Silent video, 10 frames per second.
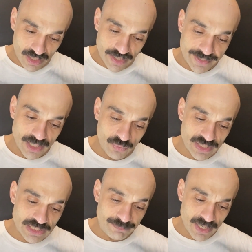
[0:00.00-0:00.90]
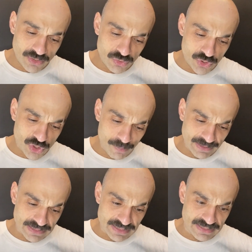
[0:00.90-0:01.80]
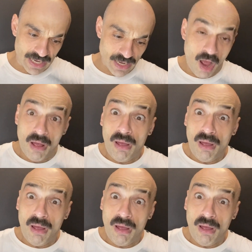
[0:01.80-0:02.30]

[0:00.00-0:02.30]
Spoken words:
He will speak to shop assistant,